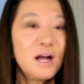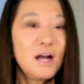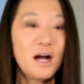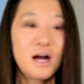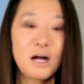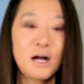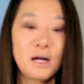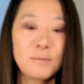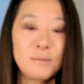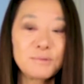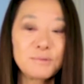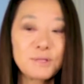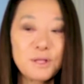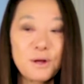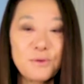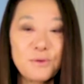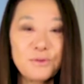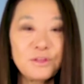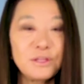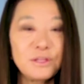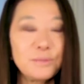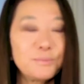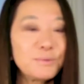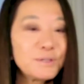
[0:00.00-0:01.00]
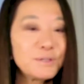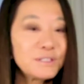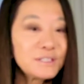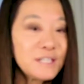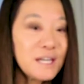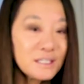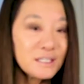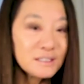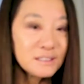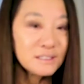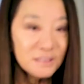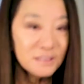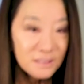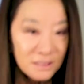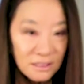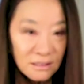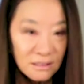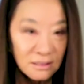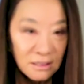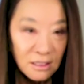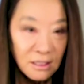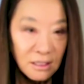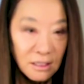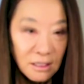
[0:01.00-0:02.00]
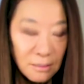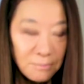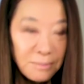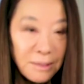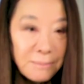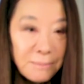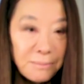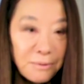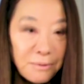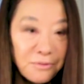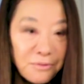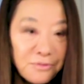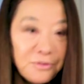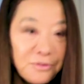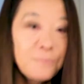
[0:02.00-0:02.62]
clothing that protects people